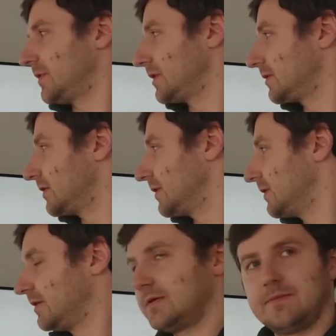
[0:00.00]
bundle,
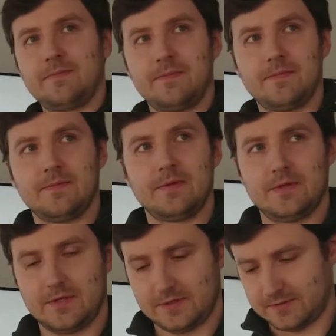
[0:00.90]

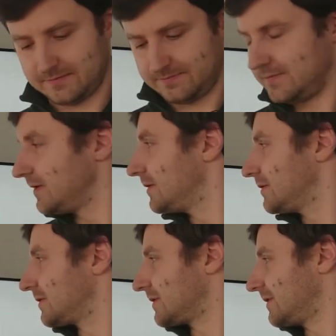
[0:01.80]
like
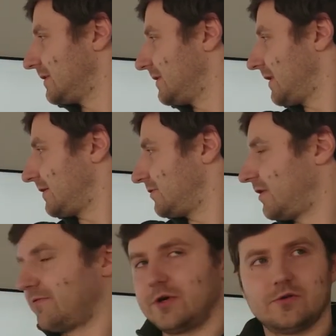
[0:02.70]
just to
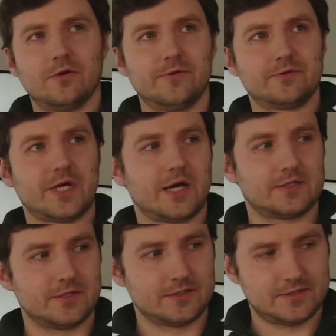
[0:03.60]
avoid all those
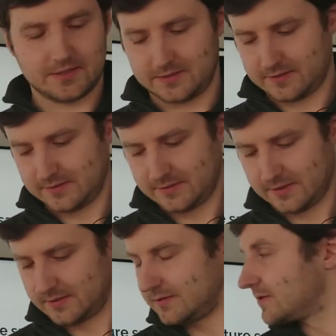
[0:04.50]
castings
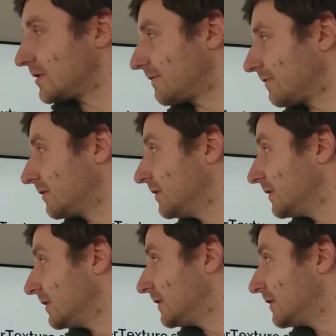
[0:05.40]
and stuff,
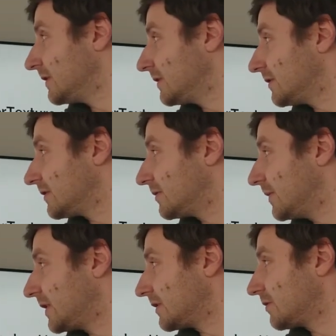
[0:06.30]
just to
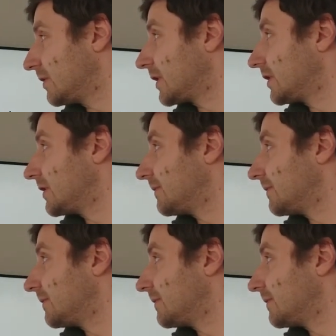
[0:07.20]
make it quicker.